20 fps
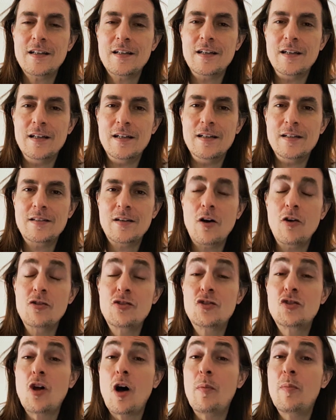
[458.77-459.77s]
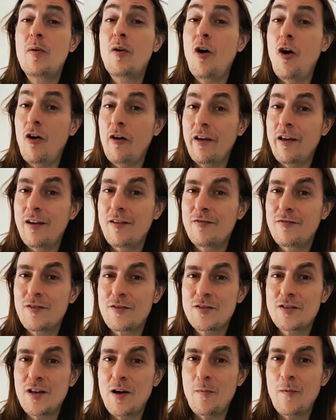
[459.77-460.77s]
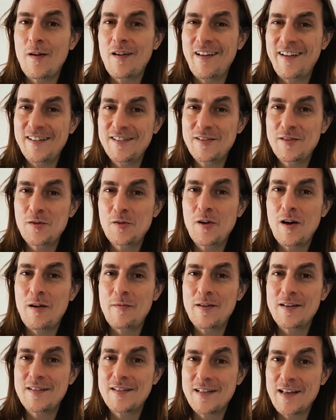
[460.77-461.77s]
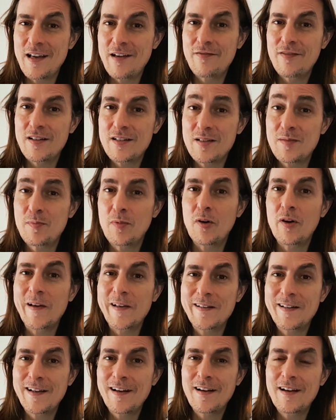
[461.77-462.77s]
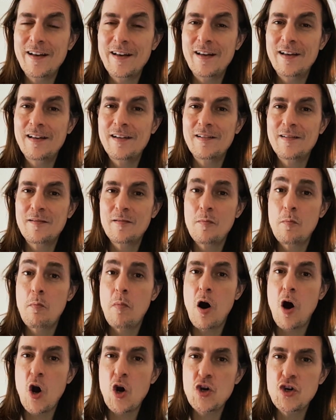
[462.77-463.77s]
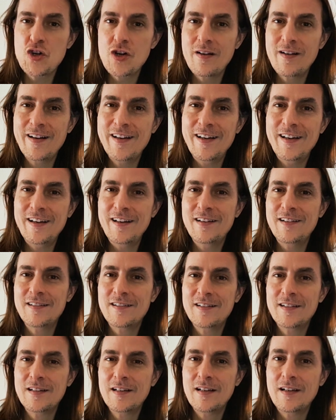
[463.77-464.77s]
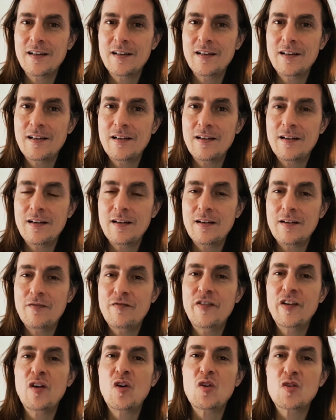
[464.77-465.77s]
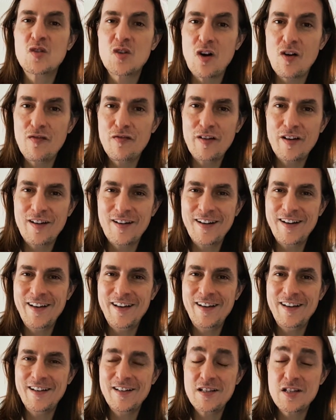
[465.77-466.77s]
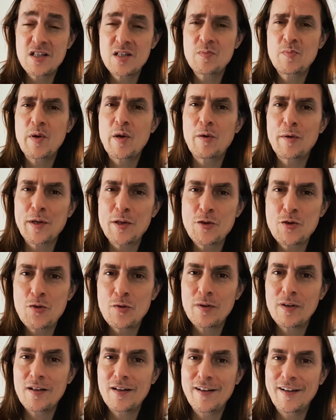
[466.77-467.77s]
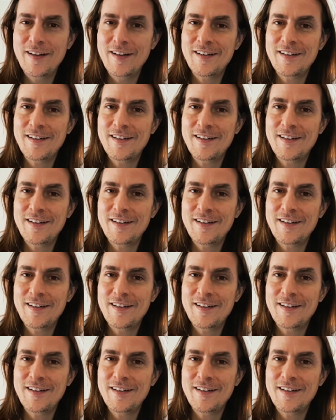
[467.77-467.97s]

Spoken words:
So stop longing for someone else to come and save us politically, martially, philosophically, spiritually,